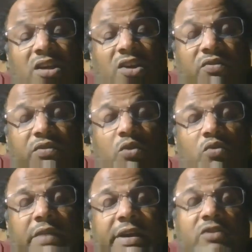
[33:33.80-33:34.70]
few
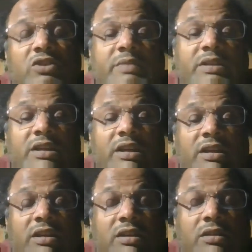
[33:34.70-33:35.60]
videos basically.
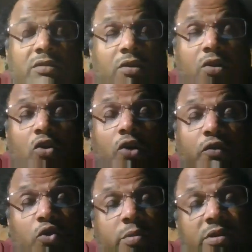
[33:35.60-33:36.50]
Not
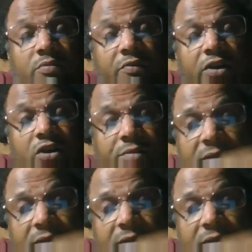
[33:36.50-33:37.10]
few videos